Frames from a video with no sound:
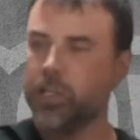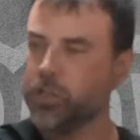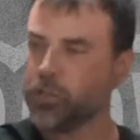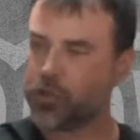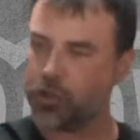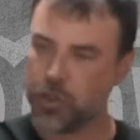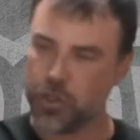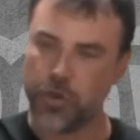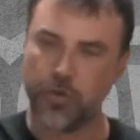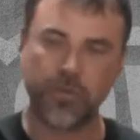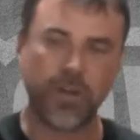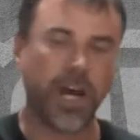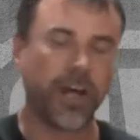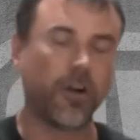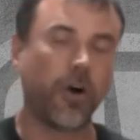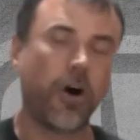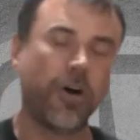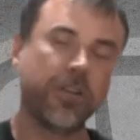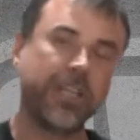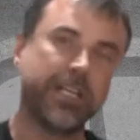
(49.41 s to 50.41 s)
So you've got
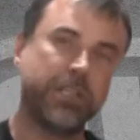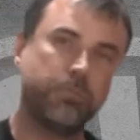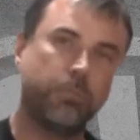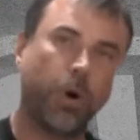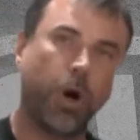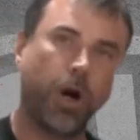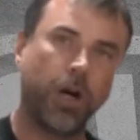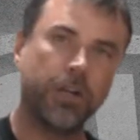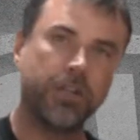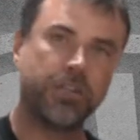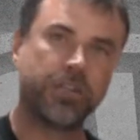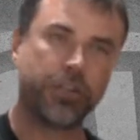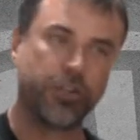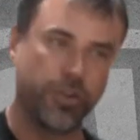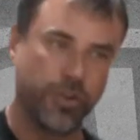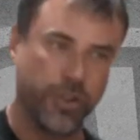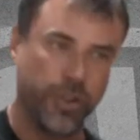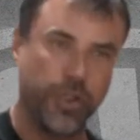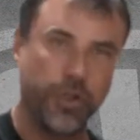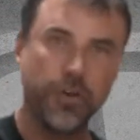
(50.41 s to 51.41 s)
all these parts that
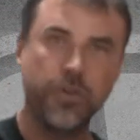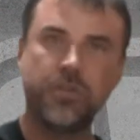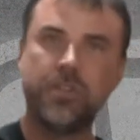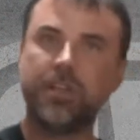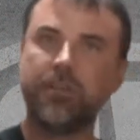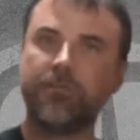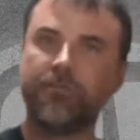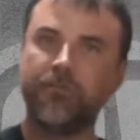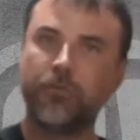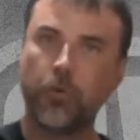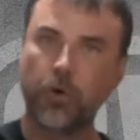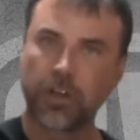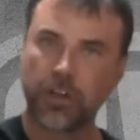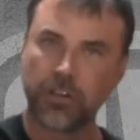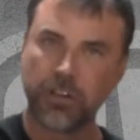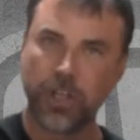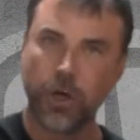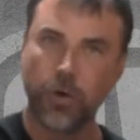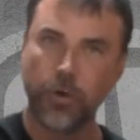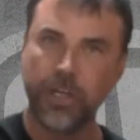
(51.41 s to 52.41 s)
you're using for
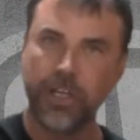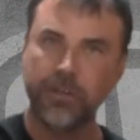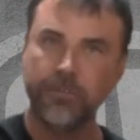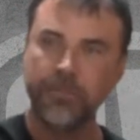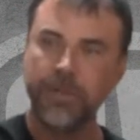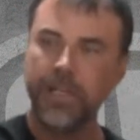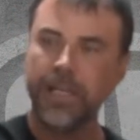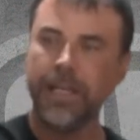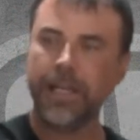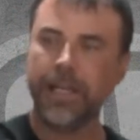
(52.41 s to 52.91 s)
cloning,